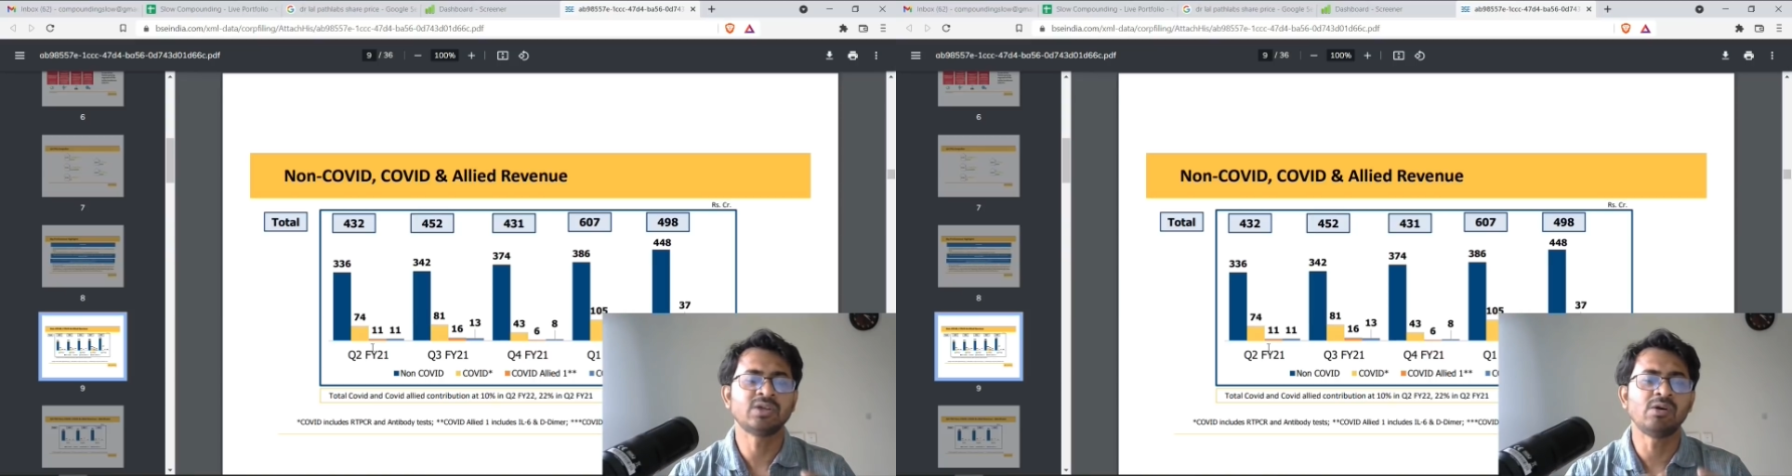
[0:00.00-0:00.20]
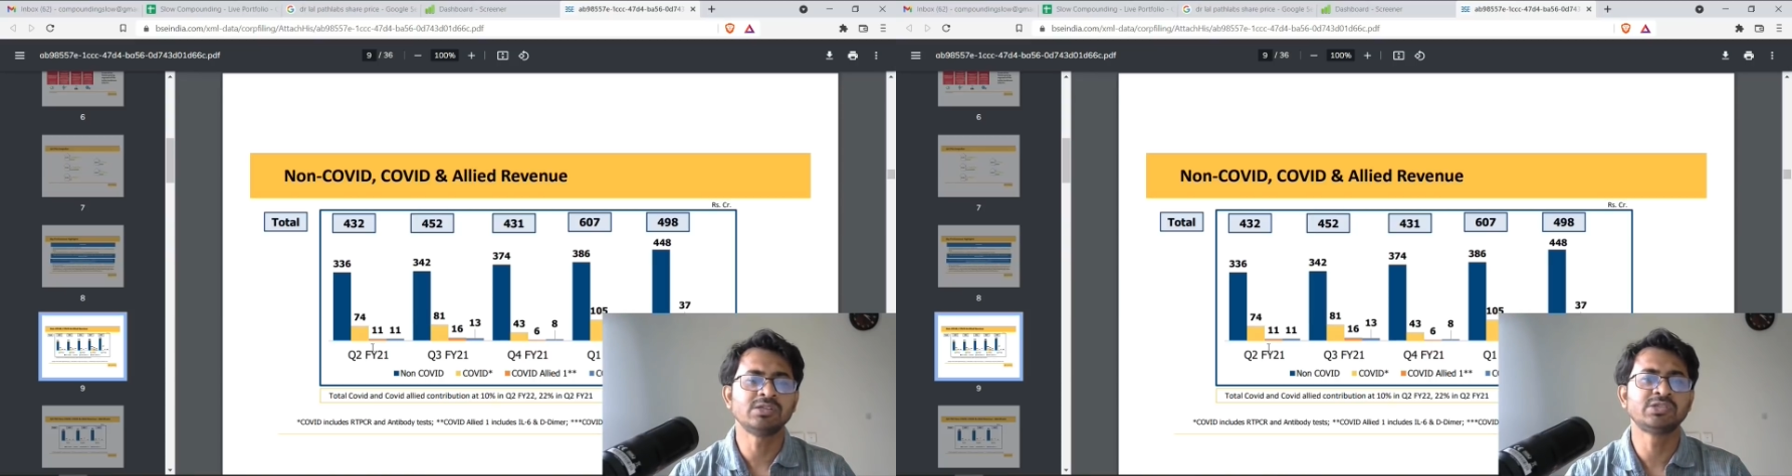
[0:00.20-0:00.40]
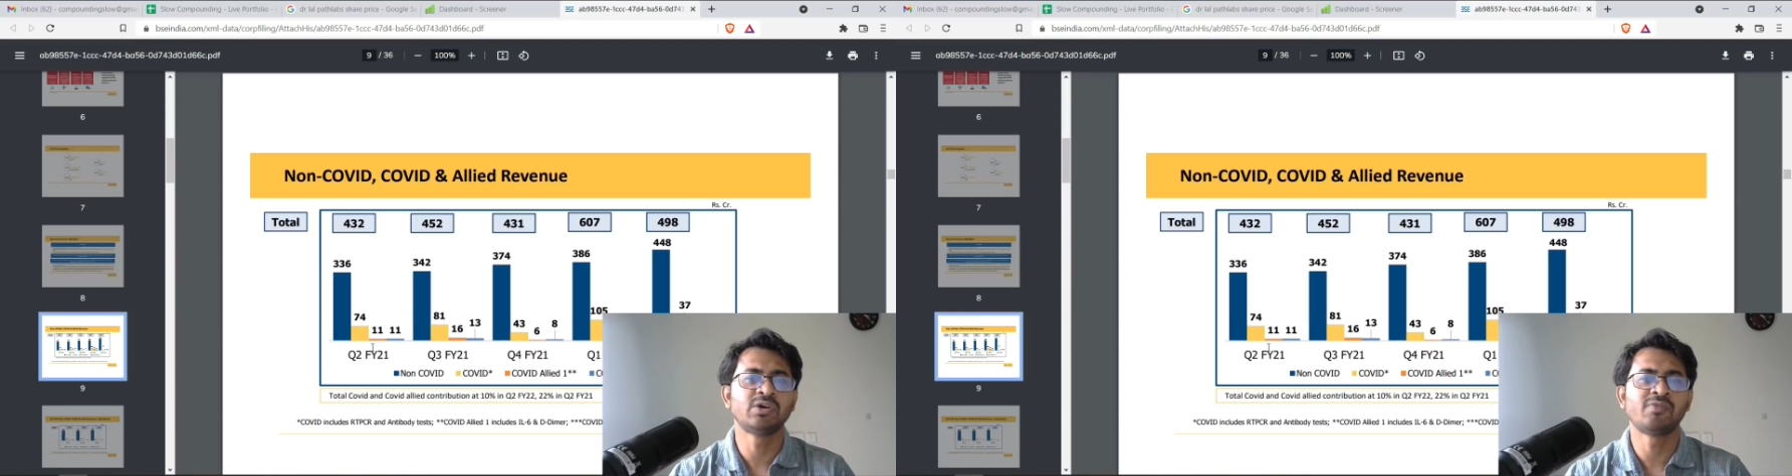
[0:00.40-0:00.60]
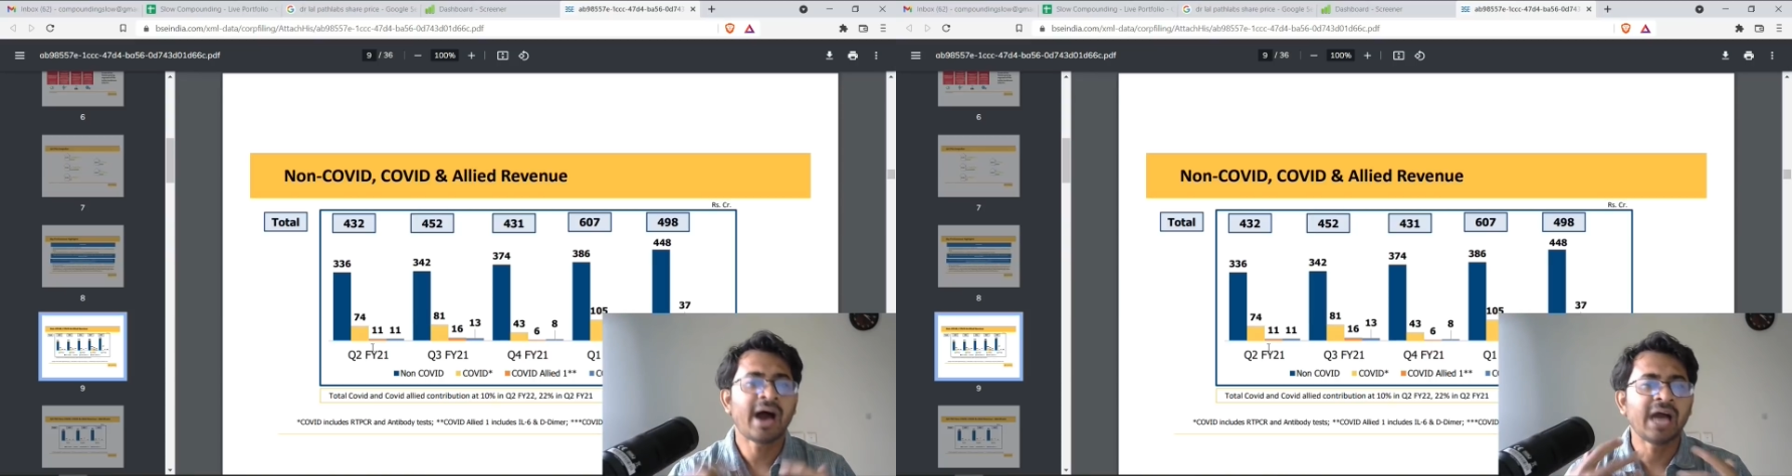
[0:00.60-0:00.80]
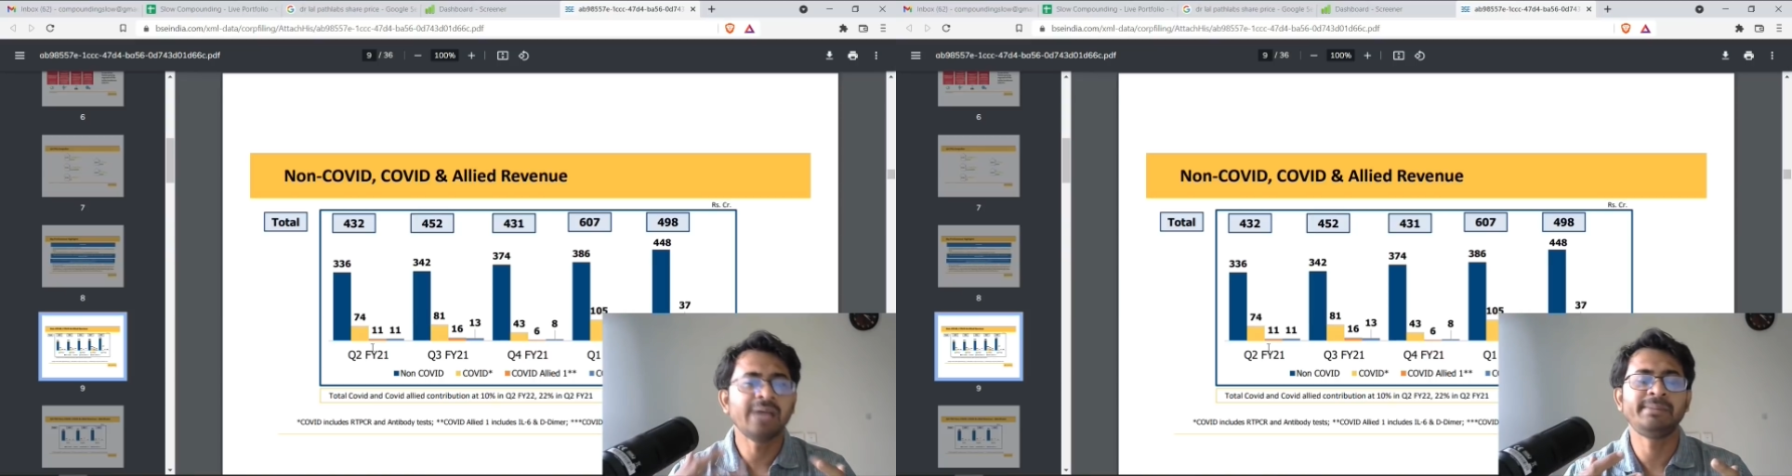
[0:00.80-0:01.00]
also
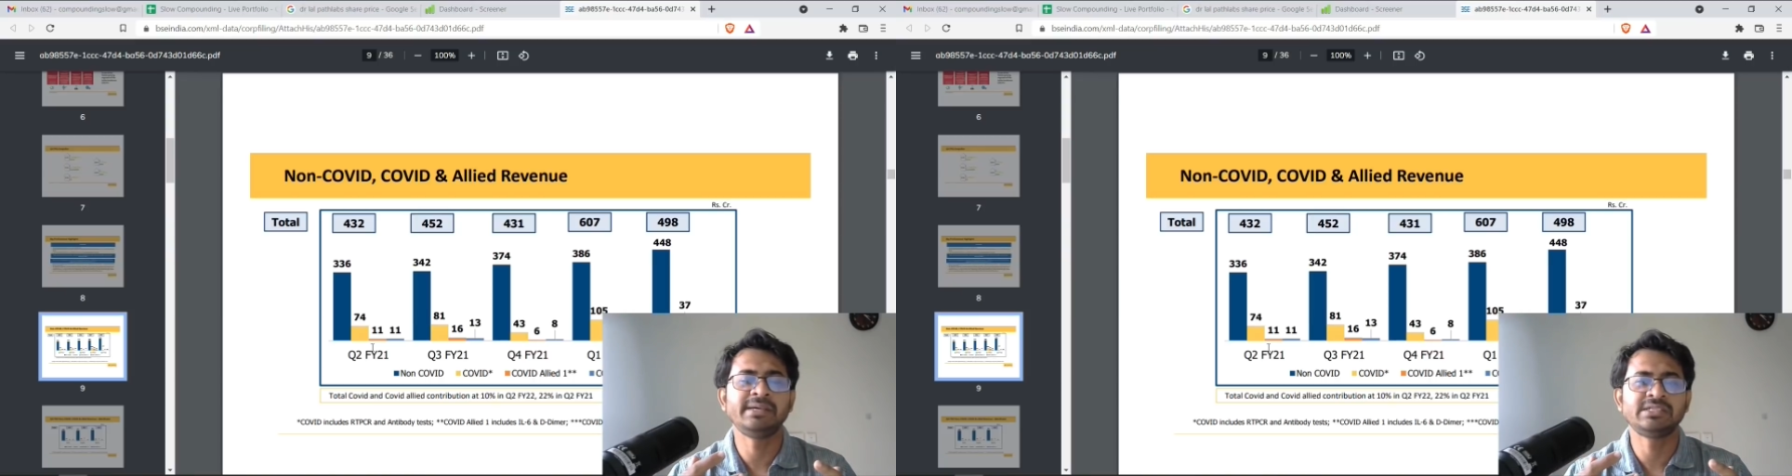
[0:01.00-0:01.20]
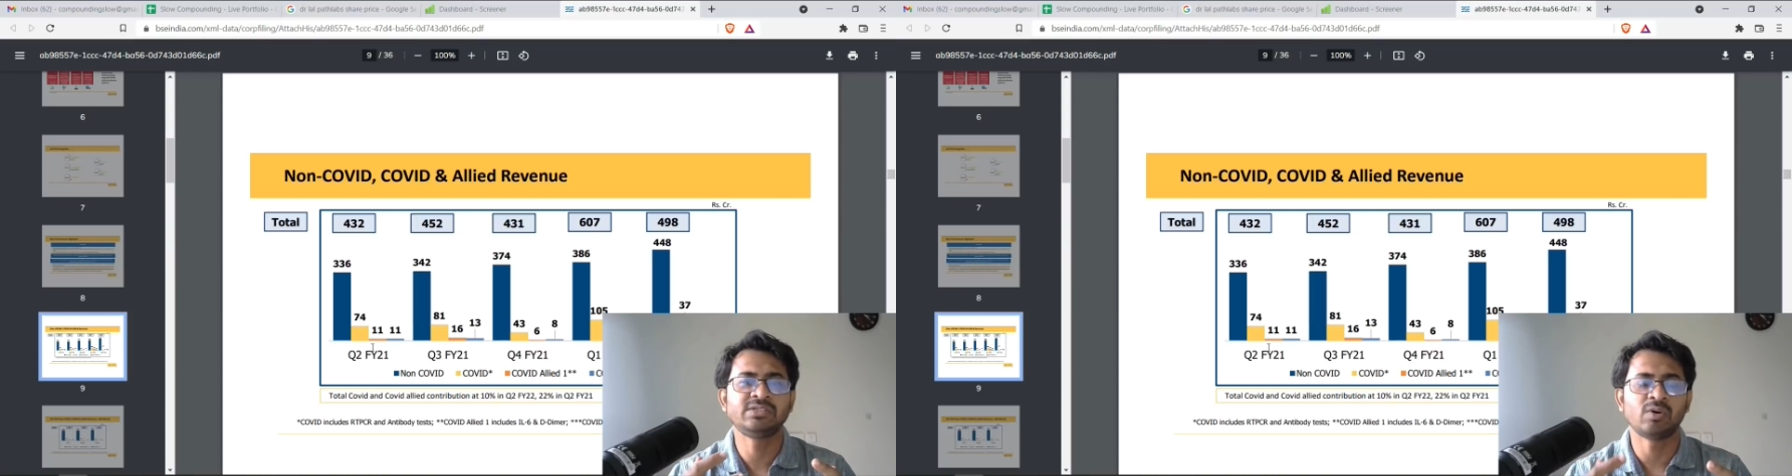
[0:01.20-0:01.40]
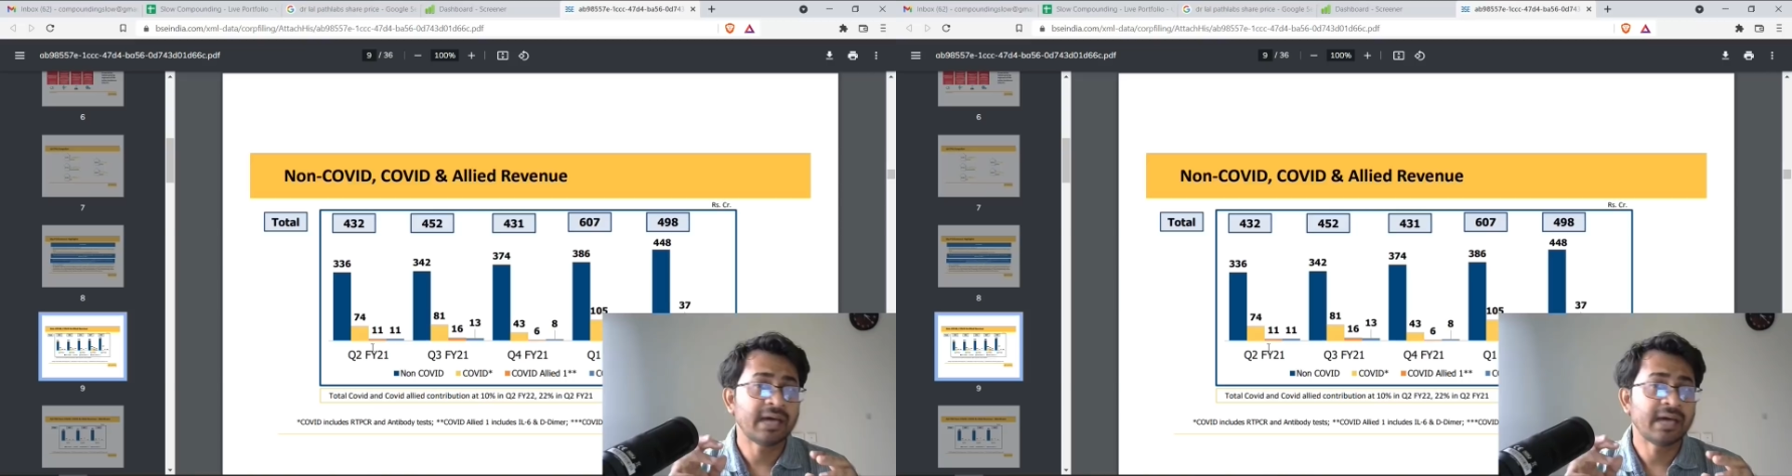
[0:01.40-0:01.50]
high PE stock.